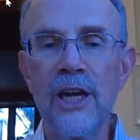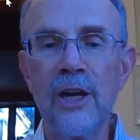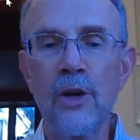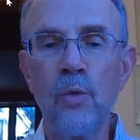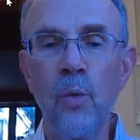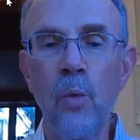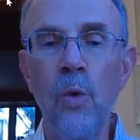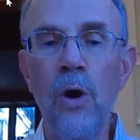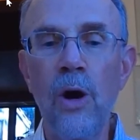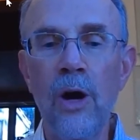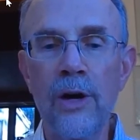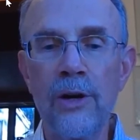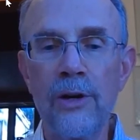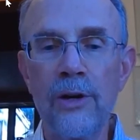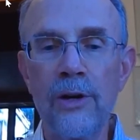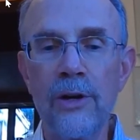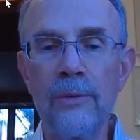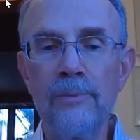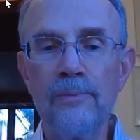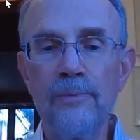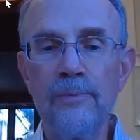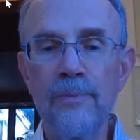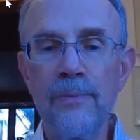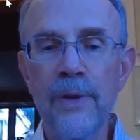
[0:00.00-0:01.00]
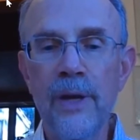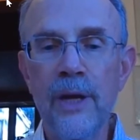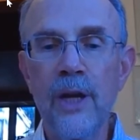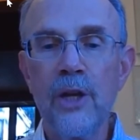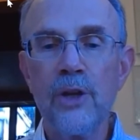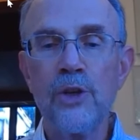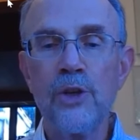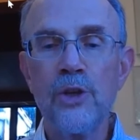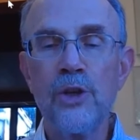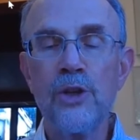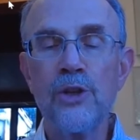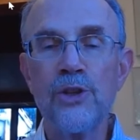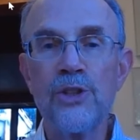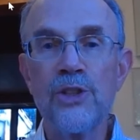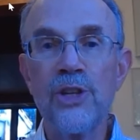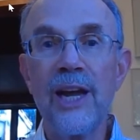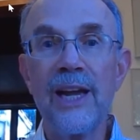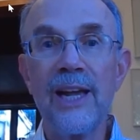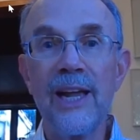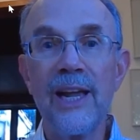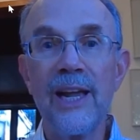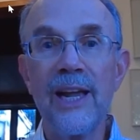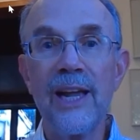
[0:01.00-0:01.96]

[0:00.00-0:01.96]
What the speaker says: oxygen and water